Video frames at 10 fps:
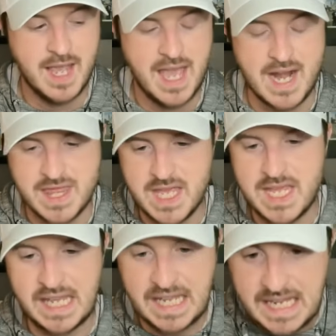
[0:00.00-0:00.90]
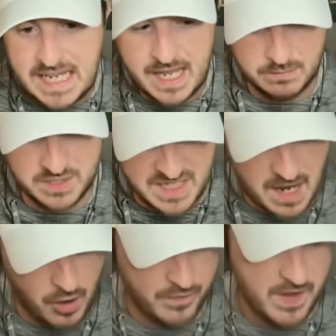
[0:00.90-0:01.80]
And I think he
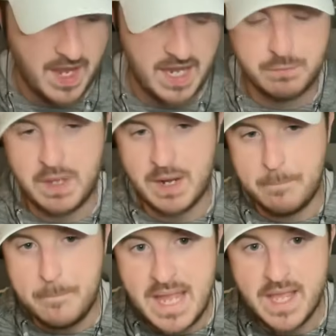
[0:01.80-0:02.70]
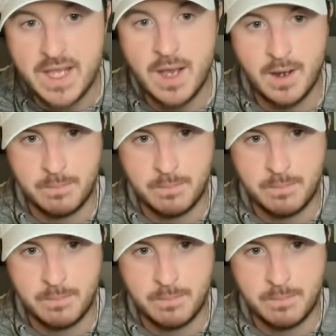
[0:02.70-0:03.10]
himself has been a big